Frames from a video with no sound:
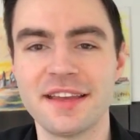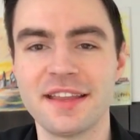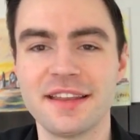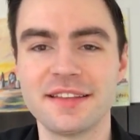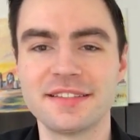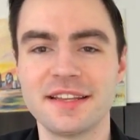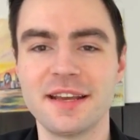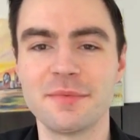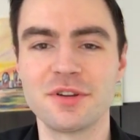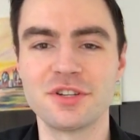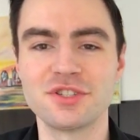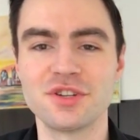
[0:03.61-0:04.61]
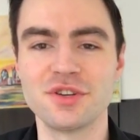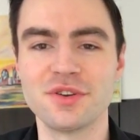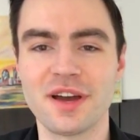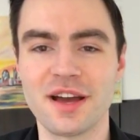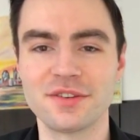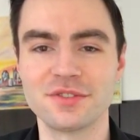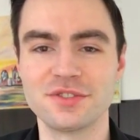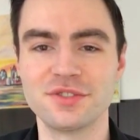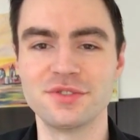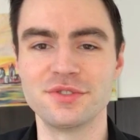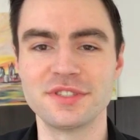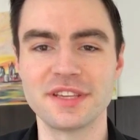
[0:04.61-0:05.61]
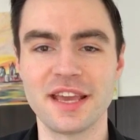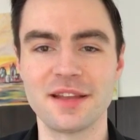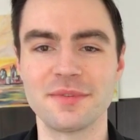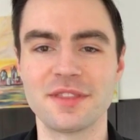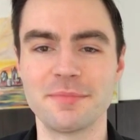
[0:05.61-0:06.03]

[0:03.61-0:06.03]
and today I'm going to show you how to scan